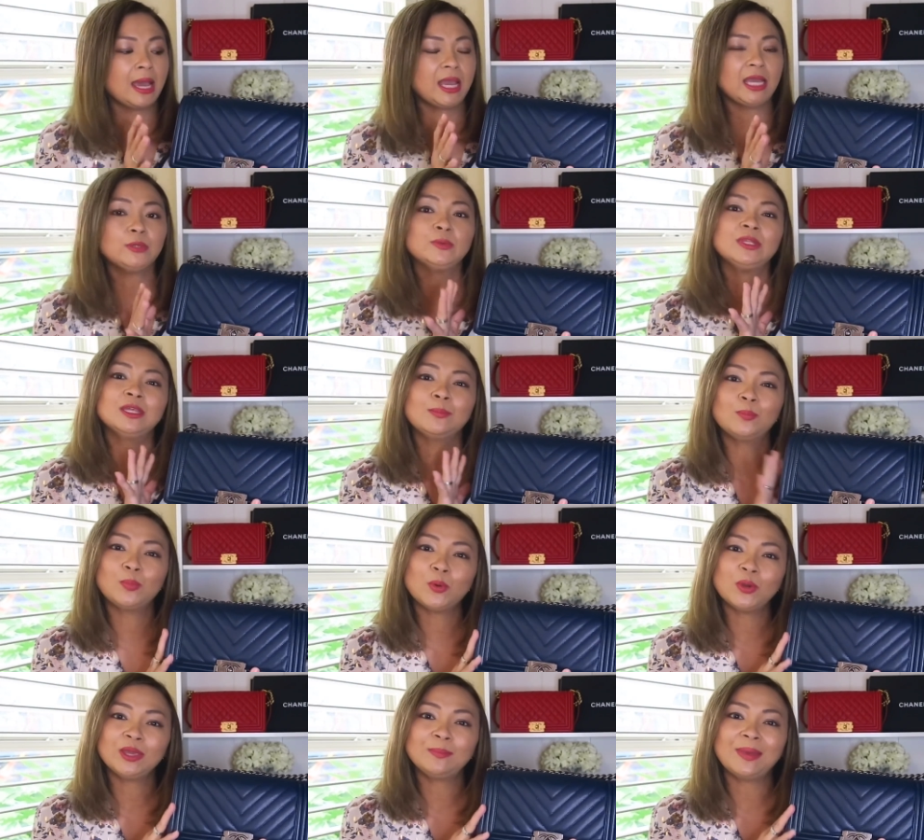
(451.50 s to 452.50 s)
And with the
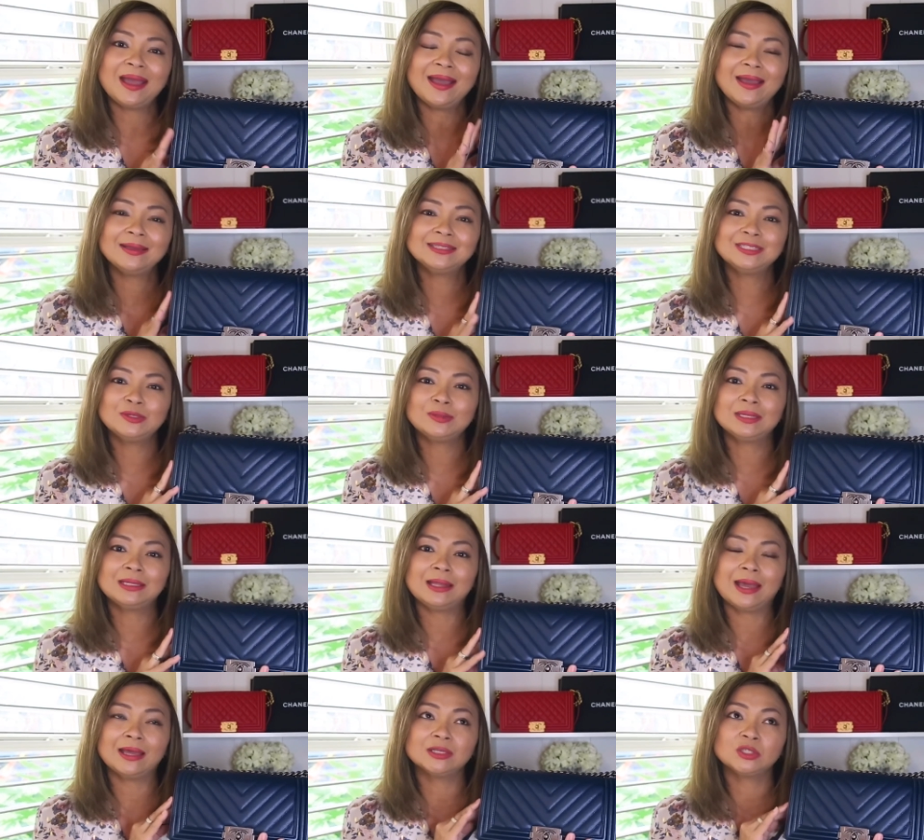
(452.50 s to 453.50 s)
boy bags, you could
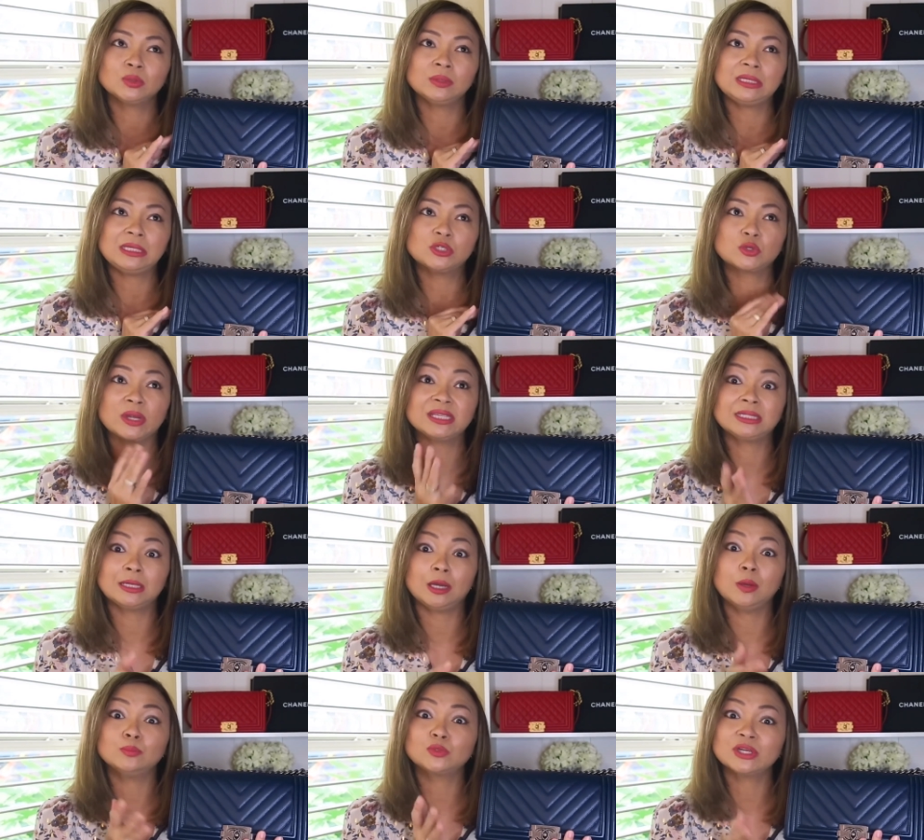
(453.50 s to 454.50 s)
actually dress it
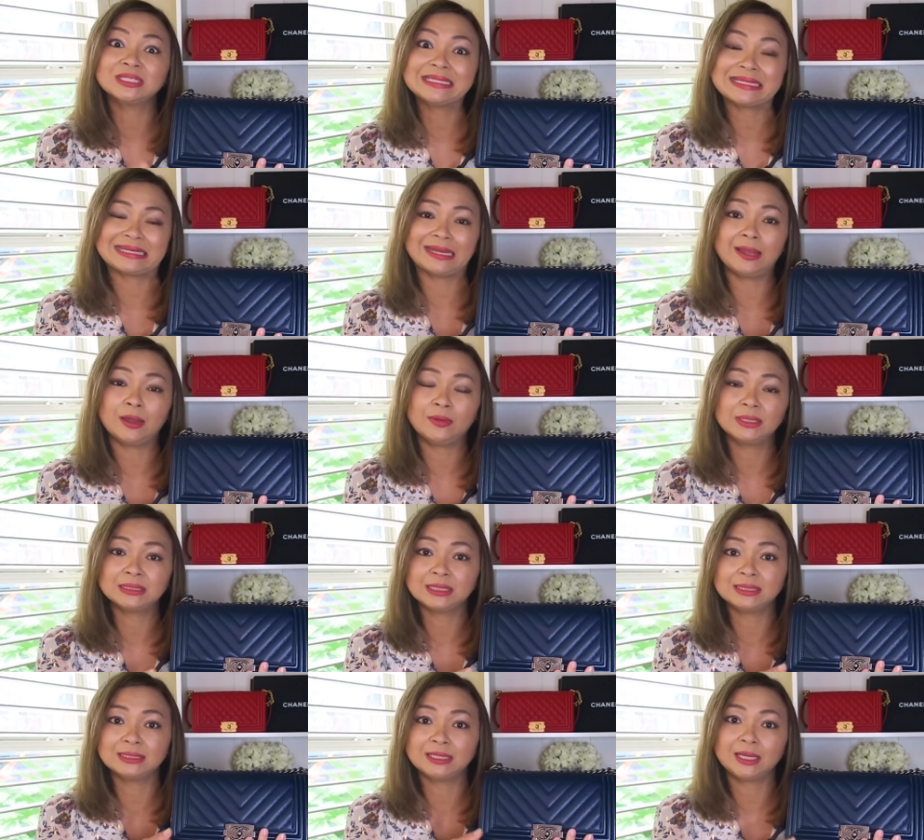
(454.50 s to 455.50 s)
up, dress it down. As
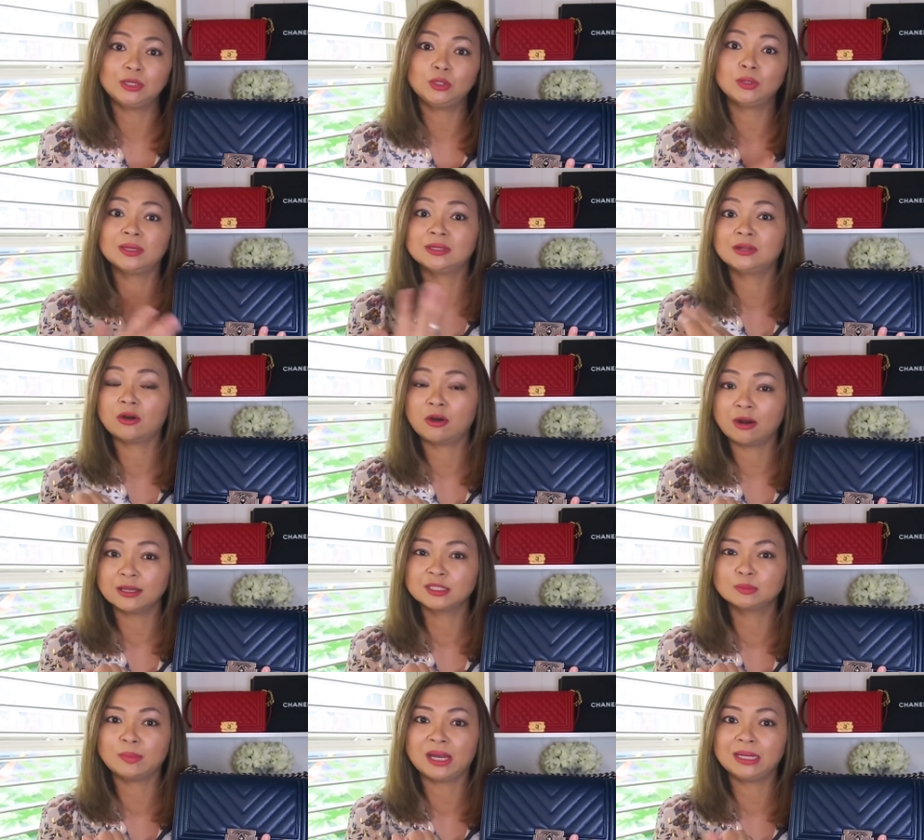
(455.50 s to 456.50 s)
I said, you could
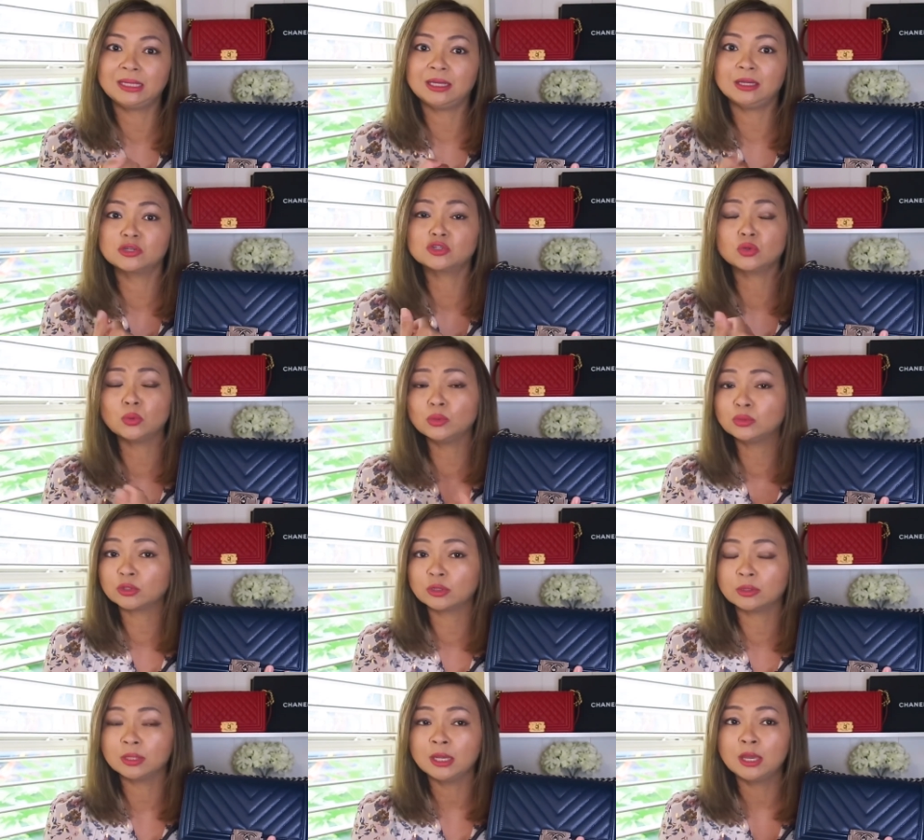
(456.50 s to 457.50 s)
crossbody at
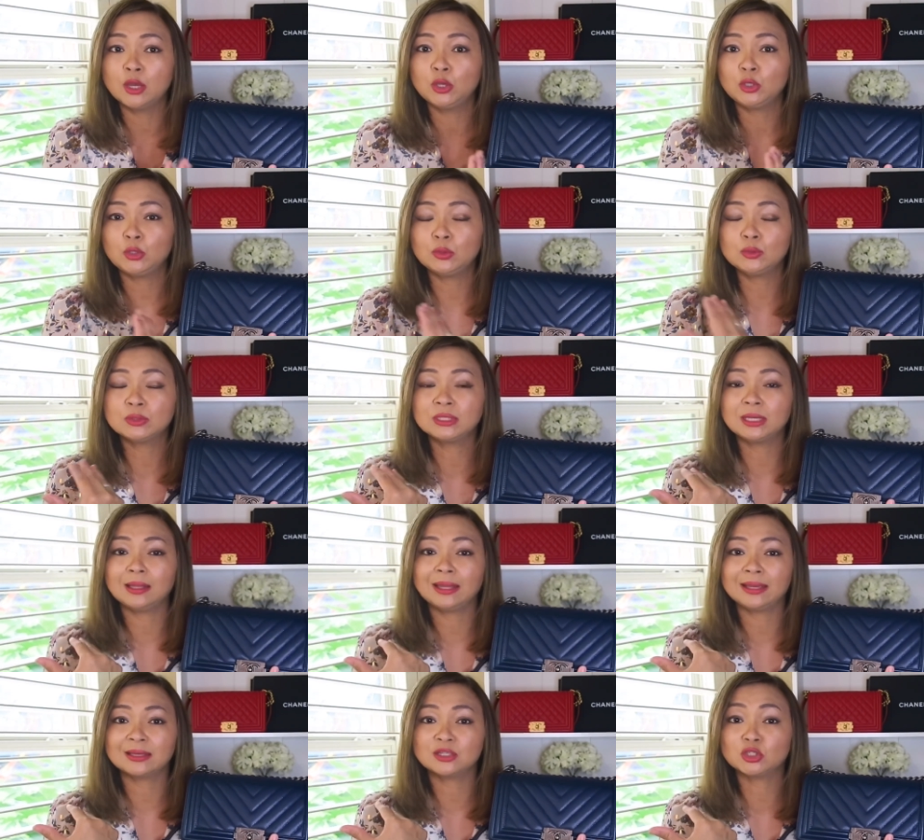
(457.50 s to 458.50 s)
shoulder, use it
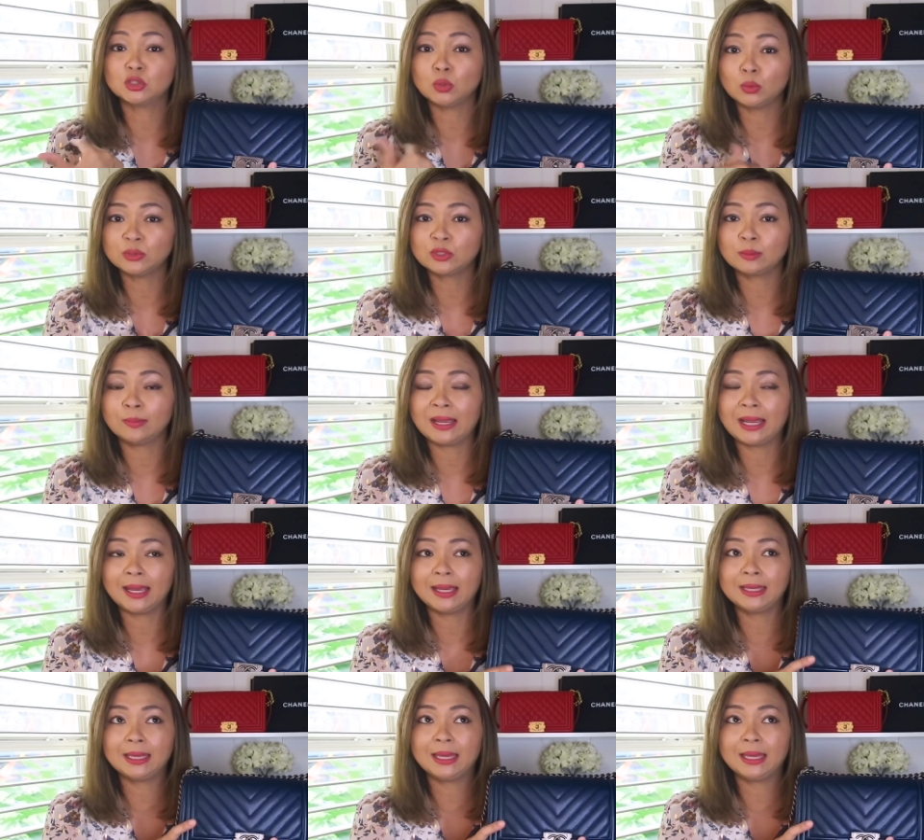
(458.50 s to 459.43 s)
like a shoulder bag.